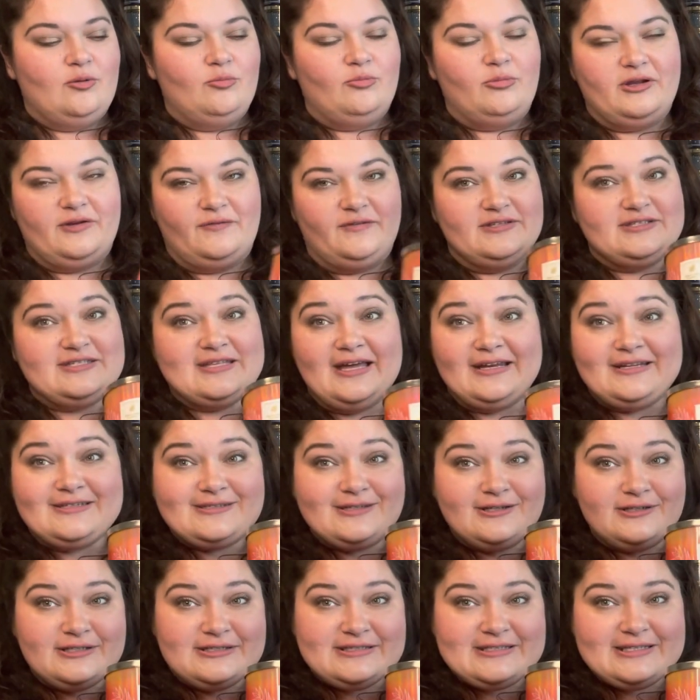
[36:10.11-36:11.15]
but if it's not as
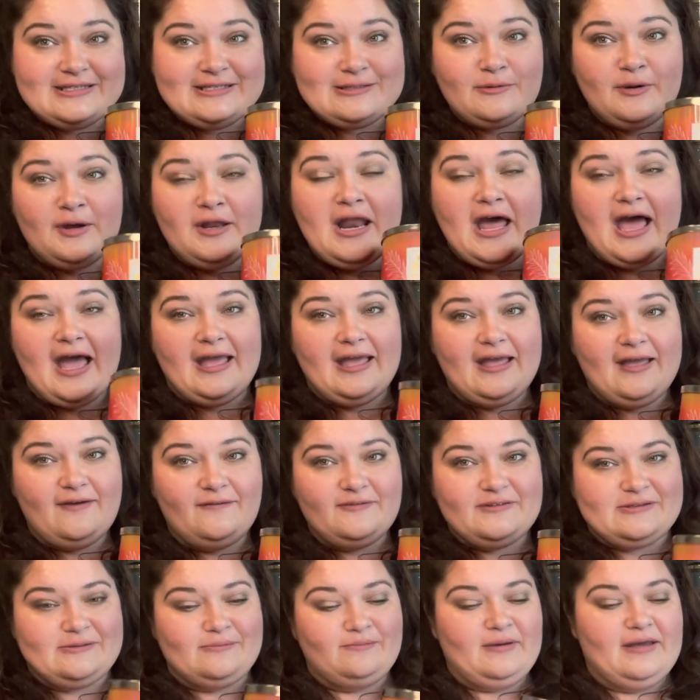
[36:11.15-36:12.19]
good as this one, I have
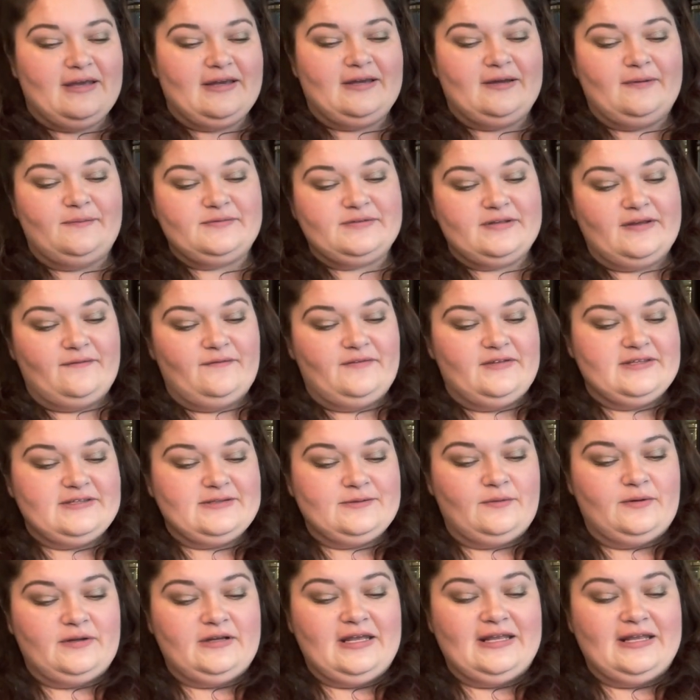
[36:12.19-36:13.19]
some backups of this one.